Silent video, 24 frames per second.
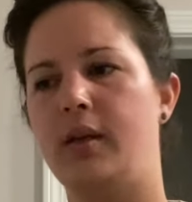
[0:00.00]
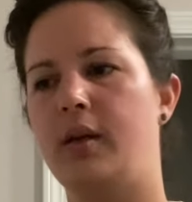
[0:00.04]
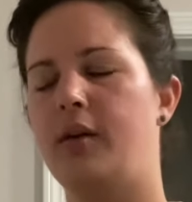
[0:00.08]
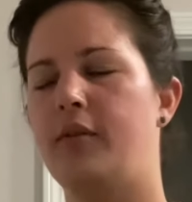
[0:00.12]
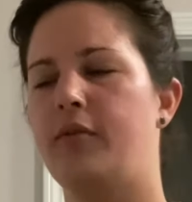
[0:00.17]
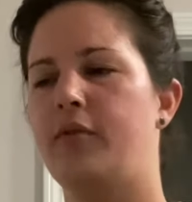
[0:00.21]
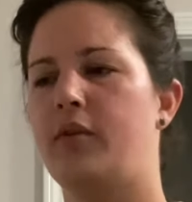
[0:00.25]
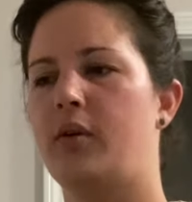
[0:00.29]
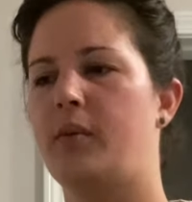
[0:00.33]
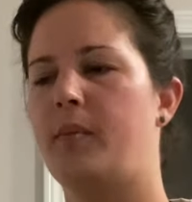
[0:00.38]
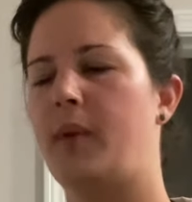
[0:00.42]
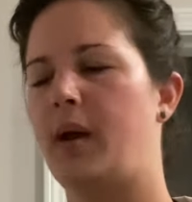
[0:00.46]

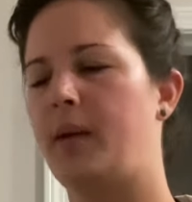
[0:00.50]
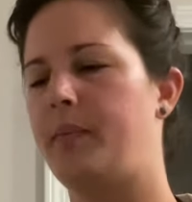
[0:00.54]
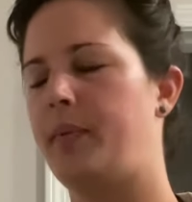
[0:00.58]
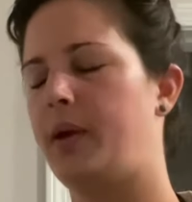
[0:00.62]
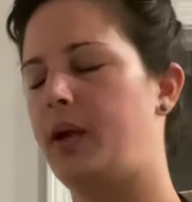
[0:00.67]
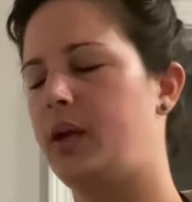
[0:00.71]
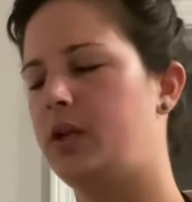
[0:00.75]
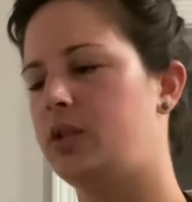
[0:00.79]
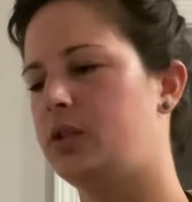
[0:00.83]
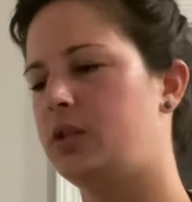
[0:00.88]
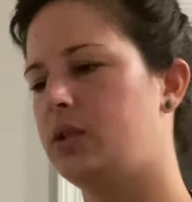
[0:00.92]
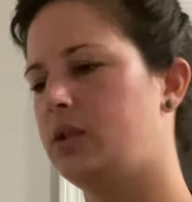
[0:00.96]
For my
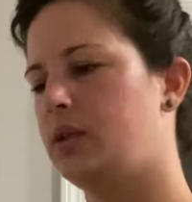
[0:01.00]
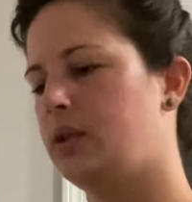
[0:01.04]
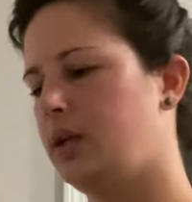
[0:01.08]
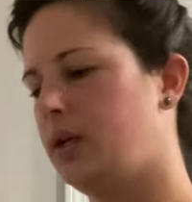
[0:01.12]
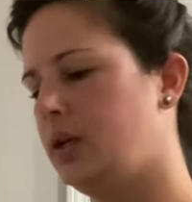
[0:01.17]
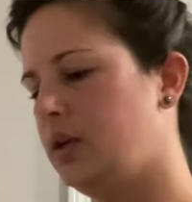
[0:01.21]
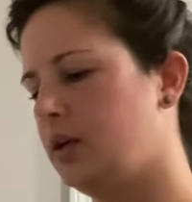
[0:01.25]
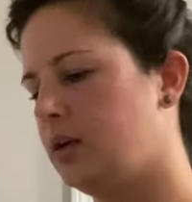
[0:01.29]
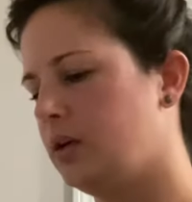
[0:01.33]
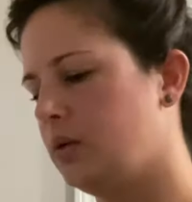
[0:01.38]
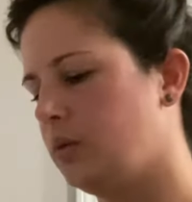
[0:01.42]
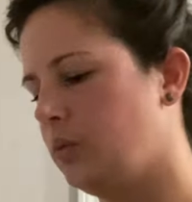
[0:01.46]
patient
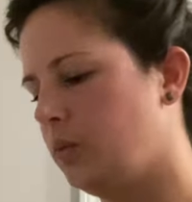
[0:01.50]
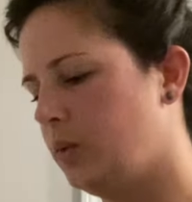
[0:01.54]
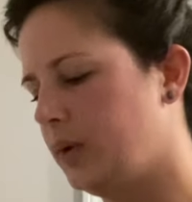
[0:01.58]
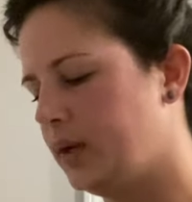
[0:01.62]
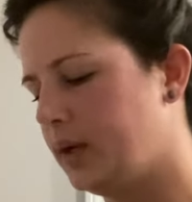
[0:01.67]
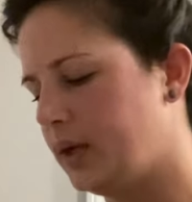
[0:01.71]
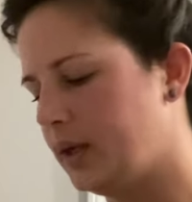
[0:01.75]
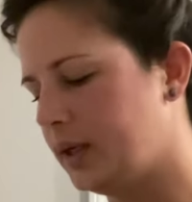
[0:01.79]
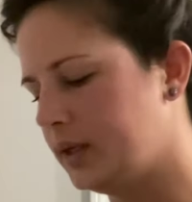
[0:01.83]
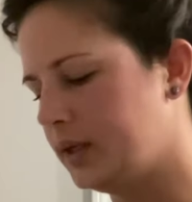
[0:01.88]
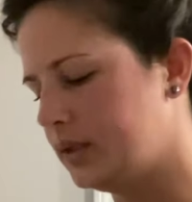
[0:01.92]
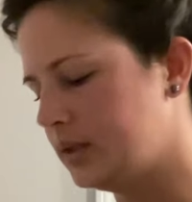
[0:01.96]
here, when
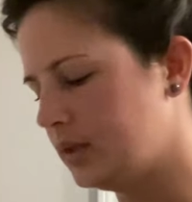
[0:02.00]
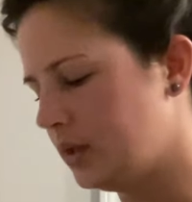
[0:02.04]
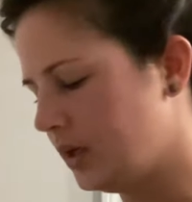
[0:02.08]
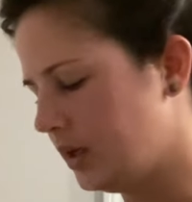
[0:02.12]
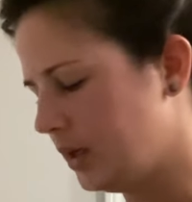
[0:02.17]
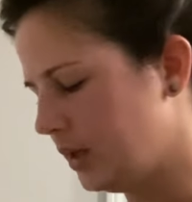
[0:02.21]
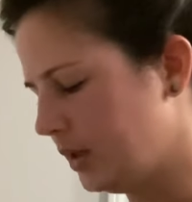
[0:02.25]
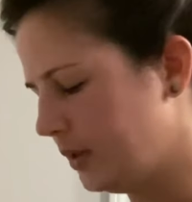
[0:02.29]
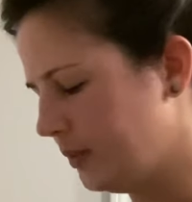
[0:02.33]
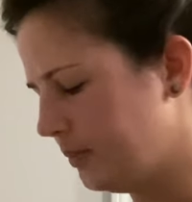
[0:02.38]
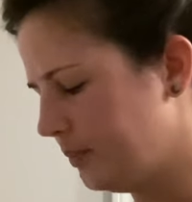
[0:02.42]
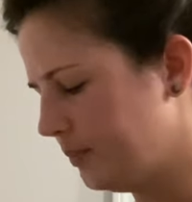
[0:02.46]
I
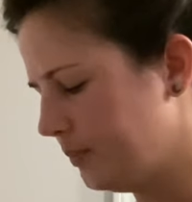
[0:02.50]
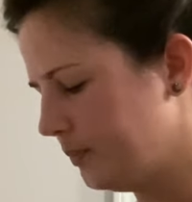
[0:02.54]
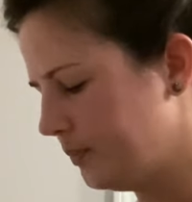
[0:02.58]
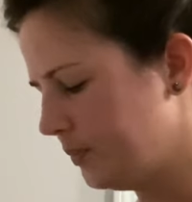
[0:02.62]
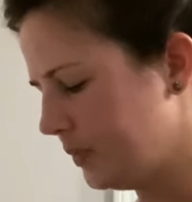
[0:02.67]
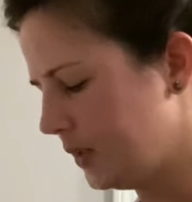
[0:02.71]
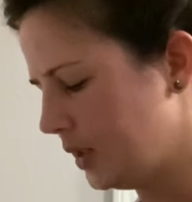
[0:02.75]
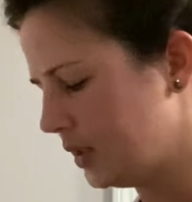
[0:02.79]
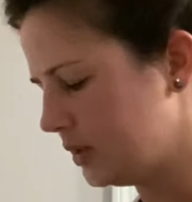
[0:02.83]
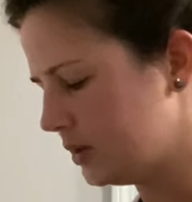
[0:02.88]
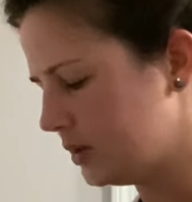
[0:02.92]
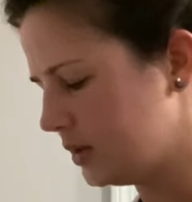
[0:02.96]

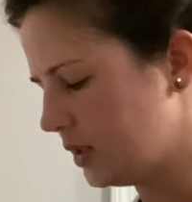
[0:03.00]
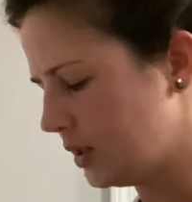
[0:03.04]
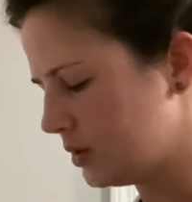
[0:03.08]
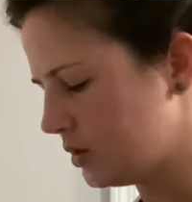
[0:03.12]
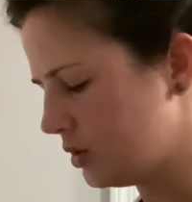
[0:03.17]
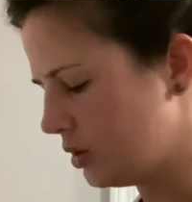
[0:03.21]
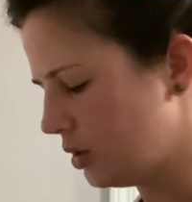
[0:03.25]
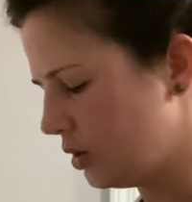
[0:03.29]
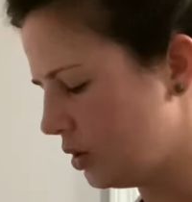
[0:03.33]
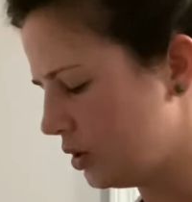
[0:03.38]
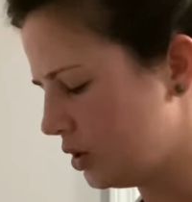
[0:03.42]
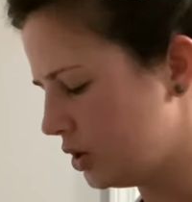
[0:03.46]
assessed
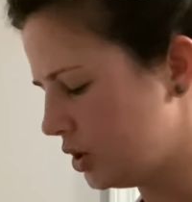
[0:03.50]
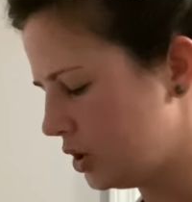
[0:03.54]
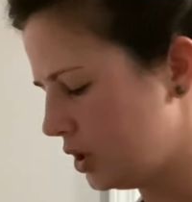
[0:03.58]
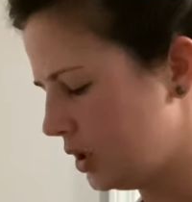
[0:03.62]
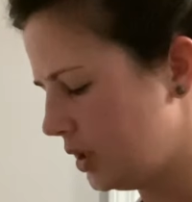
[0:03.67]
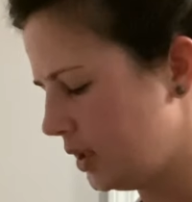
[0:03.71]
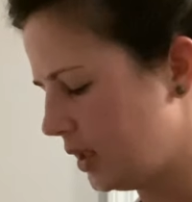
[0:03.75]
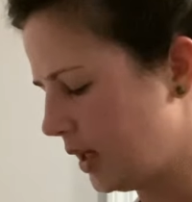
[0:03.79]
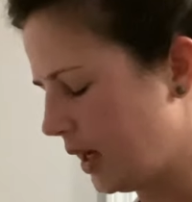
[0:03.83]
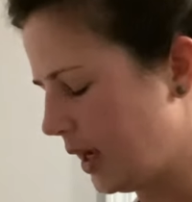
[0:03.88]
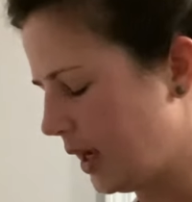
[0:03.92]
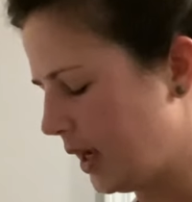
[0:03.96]
her,
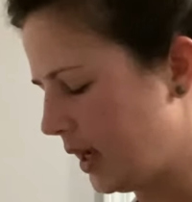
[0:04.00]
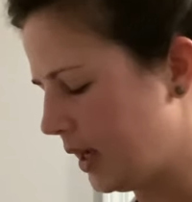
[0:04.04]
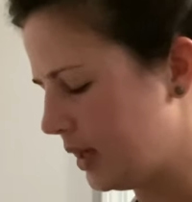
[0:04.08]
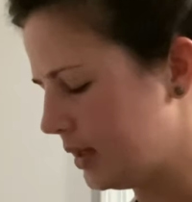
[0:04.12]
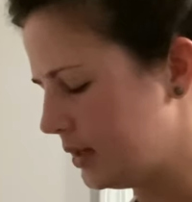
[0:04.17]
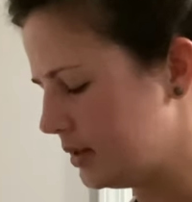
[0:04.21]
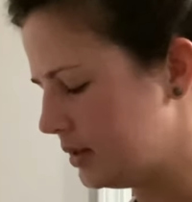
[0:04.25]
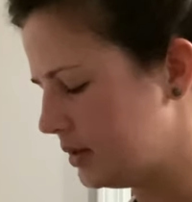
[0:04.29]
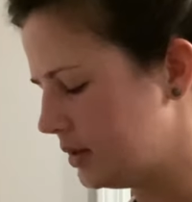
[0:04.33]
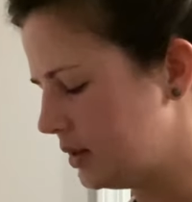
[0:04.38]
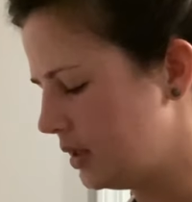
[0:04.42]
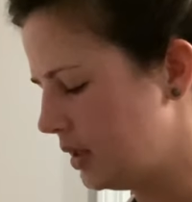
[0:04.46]
she
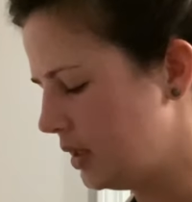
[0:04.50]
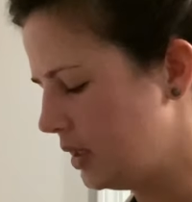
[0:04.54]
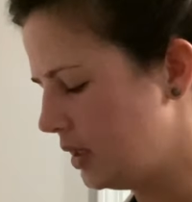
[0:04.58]
has